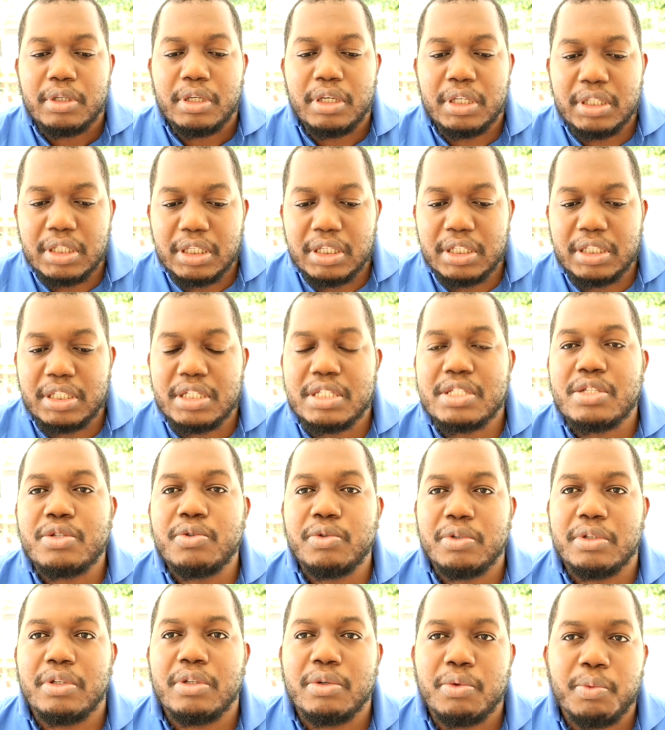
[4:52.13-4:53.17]
it is
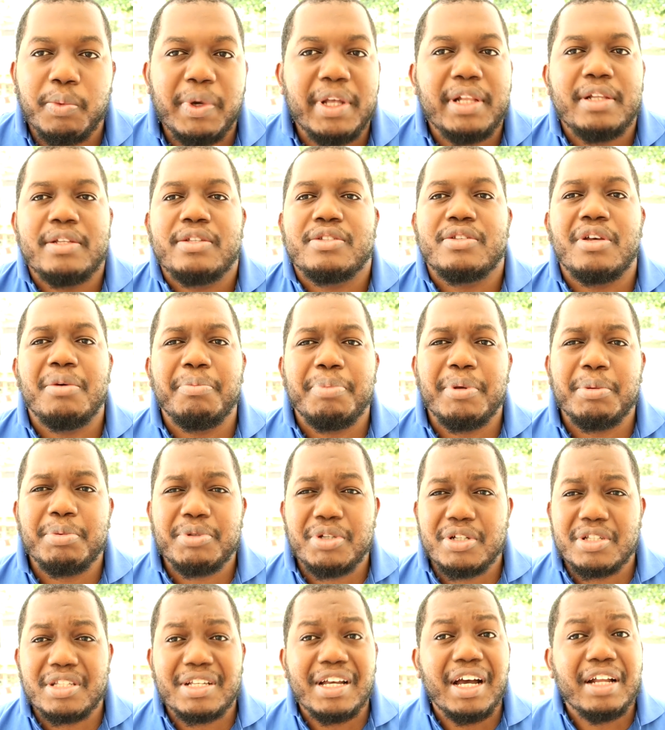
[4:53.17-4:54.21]
good. Well, some people
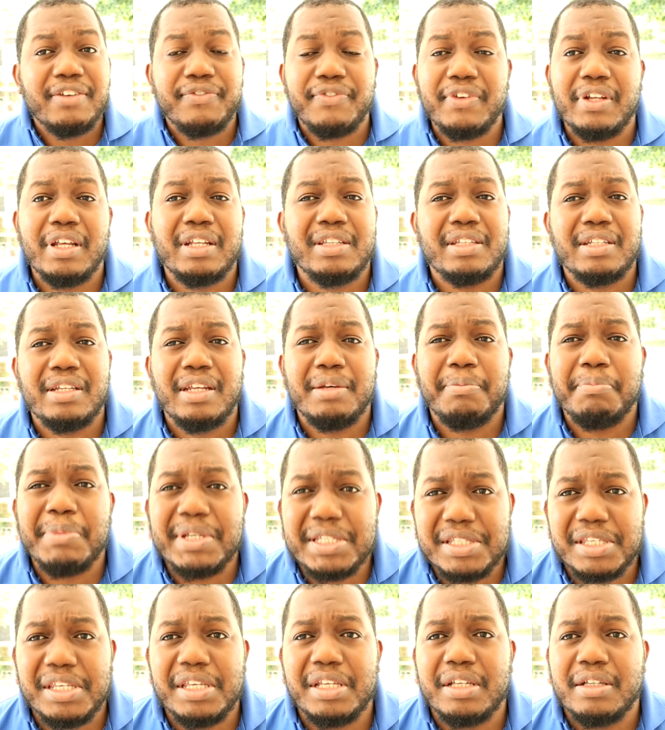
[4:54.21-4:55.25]
just confident in the
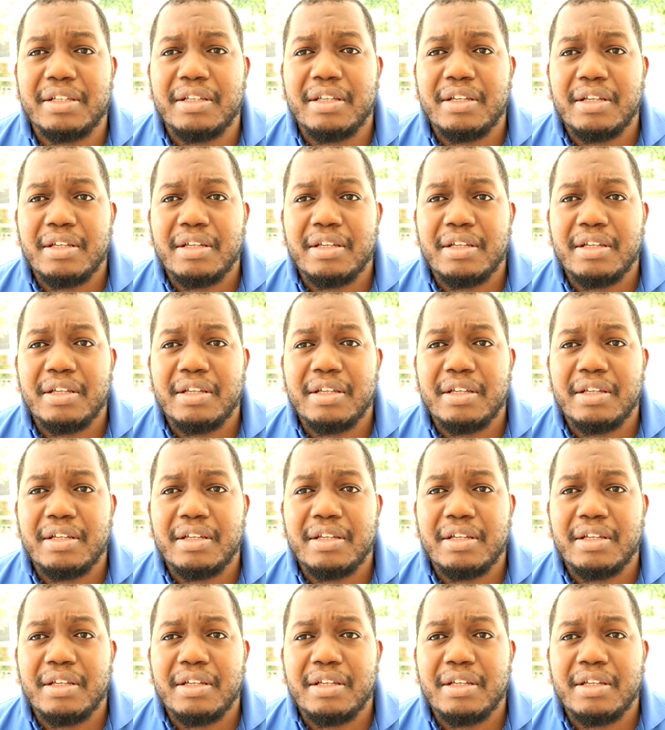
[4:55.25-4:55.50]
mixing